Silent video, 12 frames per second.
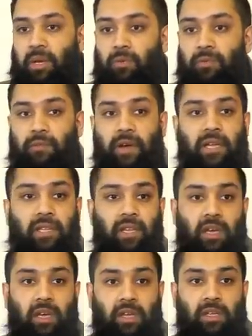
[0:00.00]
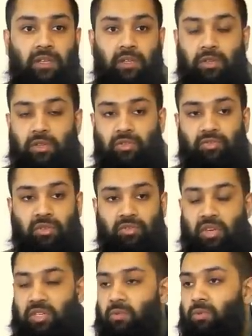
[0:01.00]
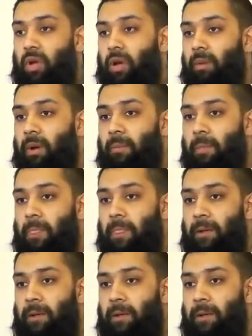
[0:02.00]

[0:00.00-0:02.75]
they would find the, and the, the treasure would come up.